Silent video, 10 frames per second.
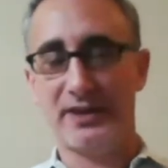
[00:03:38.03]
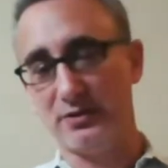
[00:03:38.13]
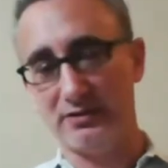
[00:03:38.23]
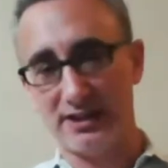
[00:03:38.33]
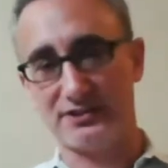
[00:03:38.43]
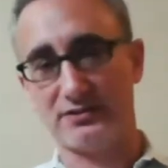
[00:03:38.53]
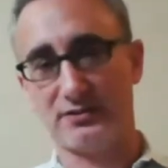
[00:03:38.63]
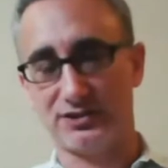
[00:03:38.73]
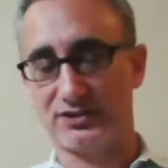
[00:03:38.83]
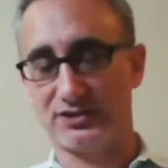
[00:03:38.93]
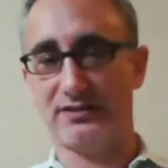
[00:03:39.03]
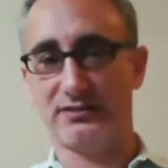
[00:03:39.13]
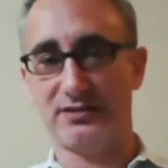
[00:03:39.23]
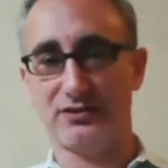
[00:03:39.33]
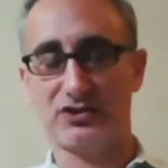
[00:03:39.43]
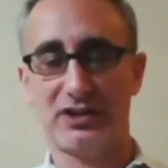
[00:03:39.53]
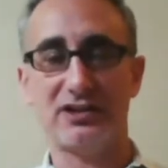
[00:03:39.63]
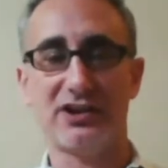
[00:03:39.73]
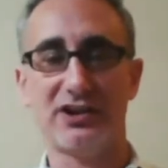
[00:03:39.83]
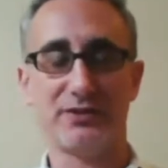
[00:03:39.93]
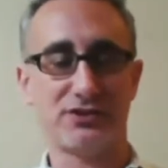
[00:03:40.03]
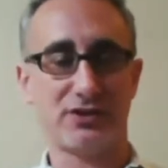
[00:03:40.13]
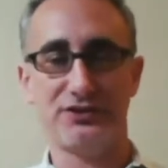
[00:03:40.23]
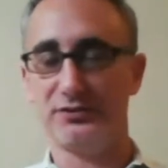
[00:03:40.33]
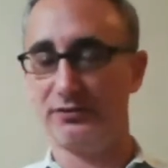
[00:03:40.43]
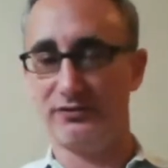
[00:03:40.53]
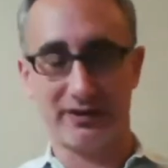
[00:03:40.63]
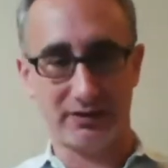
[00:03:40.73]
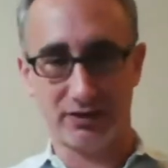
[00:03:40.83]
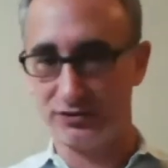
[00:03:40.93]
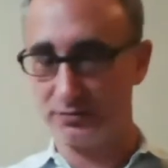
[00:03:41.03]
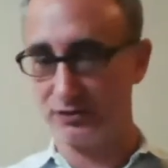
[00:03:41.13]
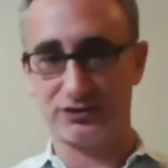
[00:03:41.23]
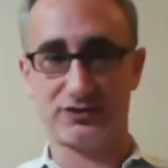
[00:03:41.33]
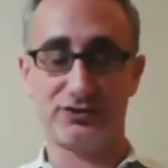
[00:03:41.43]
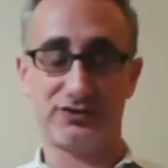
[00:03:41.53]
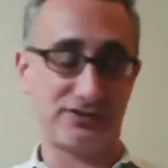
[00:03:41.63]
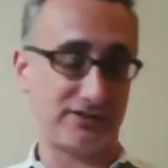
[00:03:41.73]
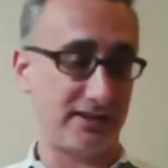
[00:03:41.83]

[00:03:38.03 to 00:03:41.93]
And to a lesser extent, state governments also are very large purchasers.